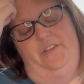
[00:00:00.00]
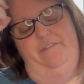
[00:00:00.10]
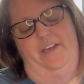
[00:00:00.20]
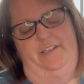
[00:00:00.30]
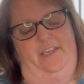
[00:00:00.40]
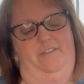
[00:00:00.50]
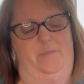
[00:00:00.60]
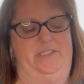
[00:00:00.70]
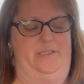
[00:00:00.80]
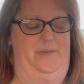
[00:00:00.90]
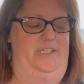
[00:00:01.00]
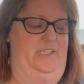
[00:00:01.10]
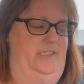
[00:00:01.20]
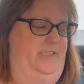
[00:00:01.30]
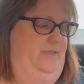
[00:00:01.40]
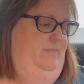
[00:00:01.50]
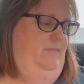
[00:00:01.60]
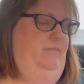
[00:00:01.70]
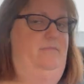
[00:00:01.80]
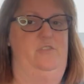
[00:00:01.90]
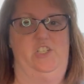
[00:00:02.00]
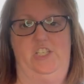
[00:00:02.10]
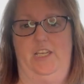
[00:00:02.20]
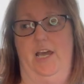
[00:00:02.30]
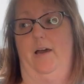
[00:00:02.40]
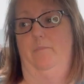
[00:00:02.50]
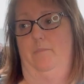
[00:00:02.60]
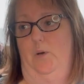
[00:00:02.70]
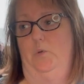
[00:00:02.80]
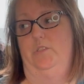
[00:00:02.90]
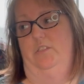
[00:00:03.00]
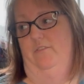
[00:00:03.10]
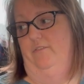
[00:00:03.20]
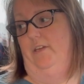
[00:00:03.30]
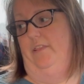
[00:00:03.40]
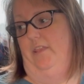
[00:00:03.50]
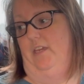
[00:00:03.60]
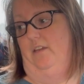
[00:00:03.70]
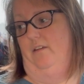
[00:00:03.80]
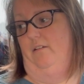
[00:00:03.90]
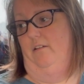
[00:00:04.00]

the vet gave me some ideas. She got most of a thing,